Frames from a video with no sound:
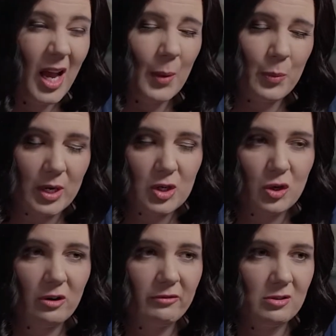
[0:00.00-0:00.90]
I'm pretty
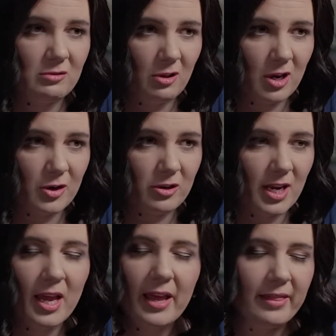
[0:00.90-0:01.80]
sure if you do
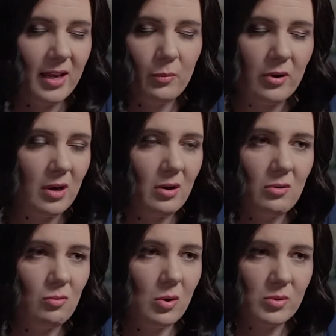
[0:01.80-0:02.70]
laundry, the
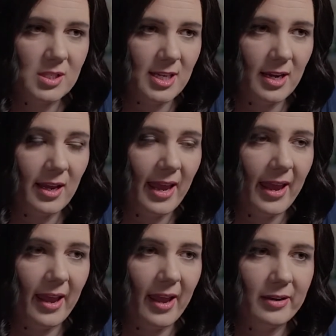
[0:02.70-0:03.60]
embryo won't stick
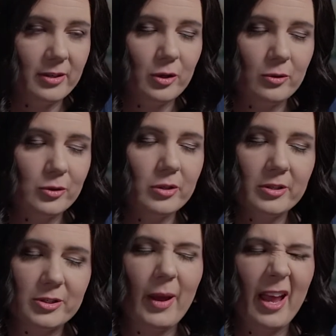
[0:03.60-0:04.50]
and you
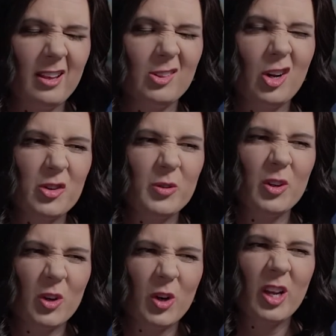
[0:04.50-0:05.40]
shouldn't do any laundry
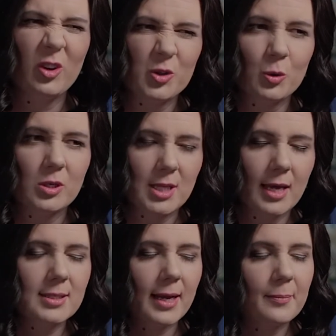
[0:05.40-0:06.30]
or cooking or chores
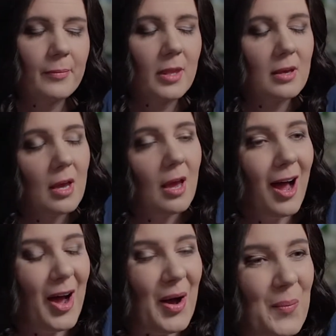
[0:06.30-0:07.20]
that day.
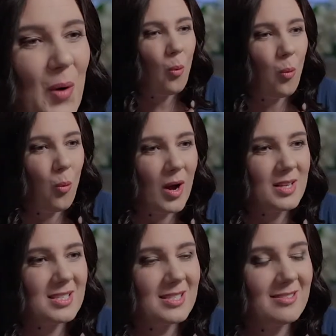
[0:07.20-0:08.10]

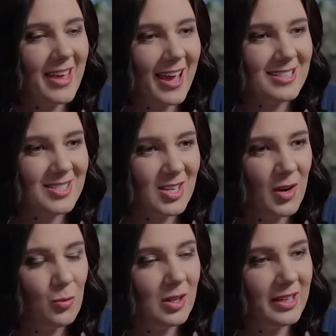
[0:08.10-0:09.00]
Once that is
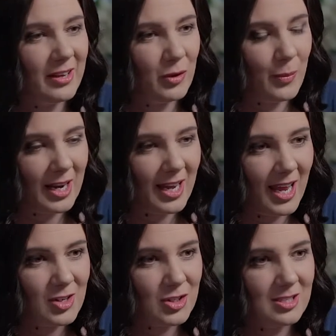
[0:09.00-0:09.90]
done, we'll give you
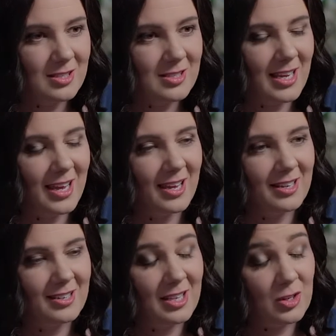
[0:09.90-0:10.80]
medications
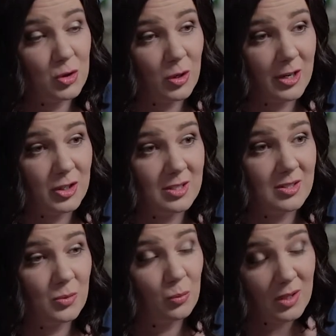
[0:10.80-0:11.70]
and the
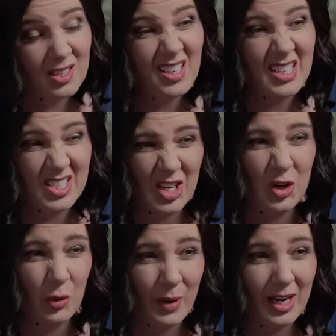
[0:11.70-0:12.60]
instructions really to
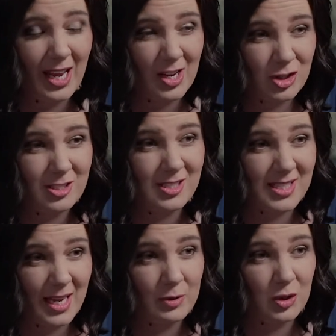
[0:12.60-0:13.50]
continue your medications the
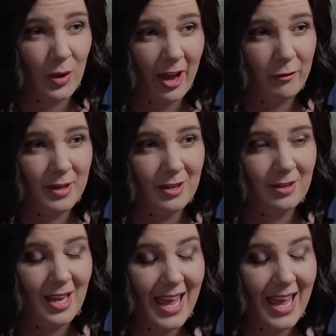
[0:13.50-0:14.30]
same as you have been.